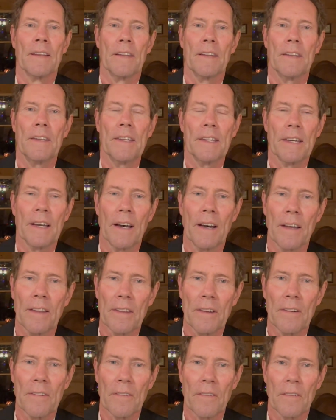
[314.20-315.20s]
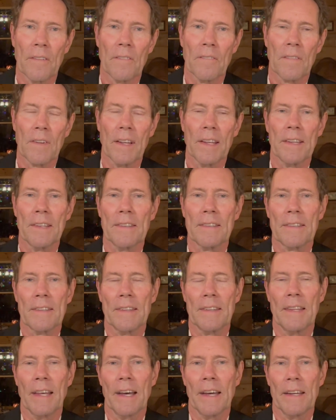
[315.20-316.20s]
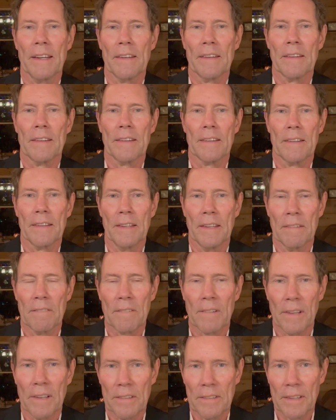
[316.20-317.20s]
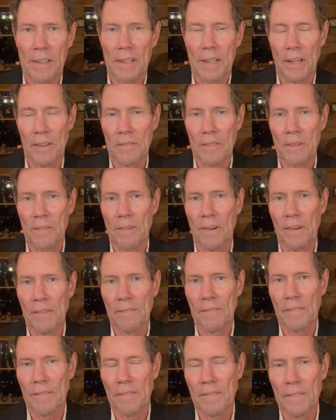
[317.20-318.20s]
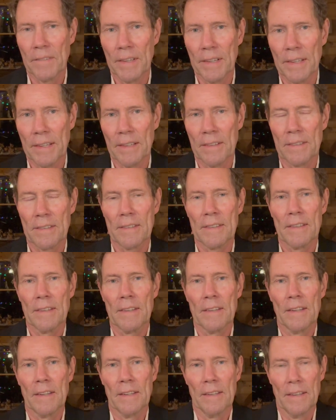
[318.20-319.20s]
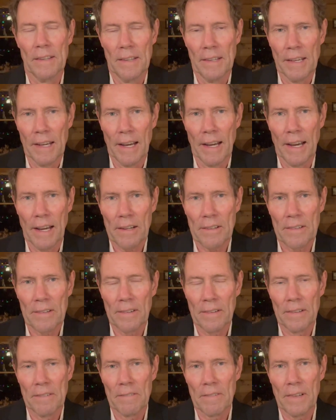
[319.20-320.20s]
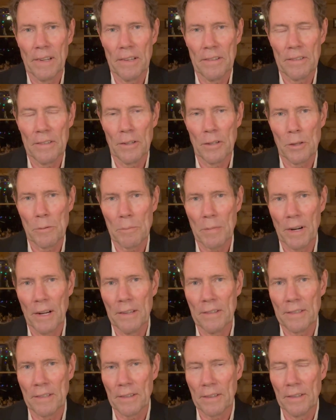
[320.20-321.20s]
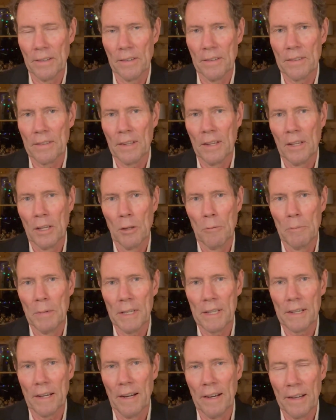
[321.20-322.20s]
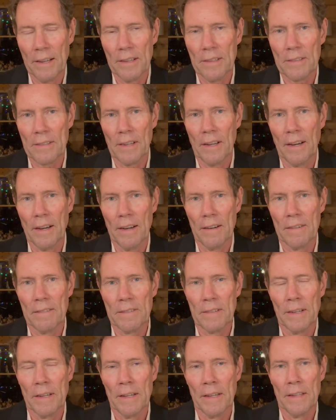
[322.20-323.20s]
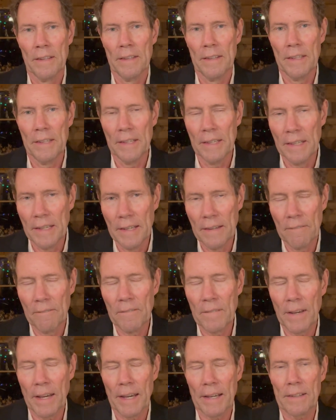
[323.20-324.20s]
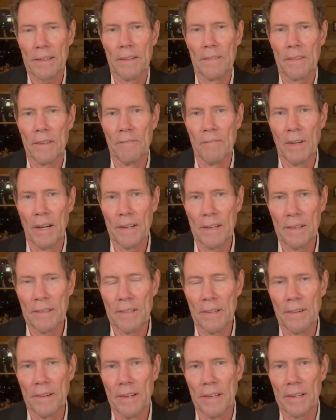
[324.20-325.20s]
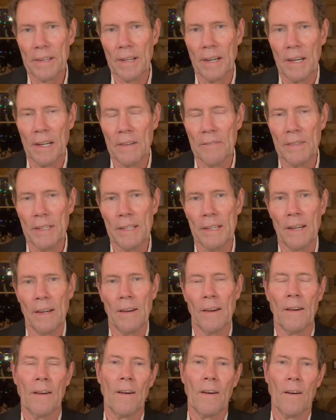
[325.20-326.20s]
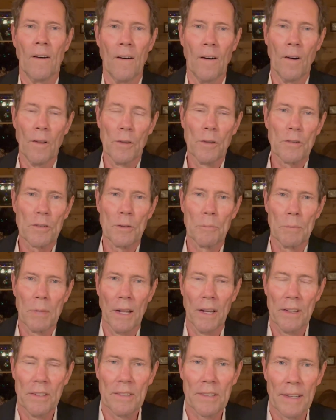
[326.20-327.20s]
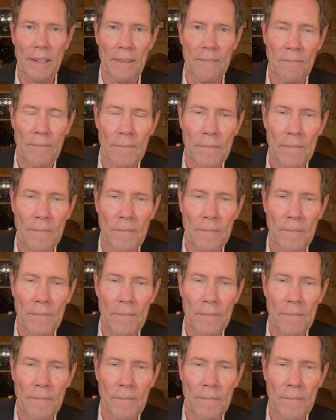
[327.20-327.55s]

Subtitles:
The other place that inflation comes from is the actual inflation of the price of goods because of the impact of the monetary economy on the supply chain.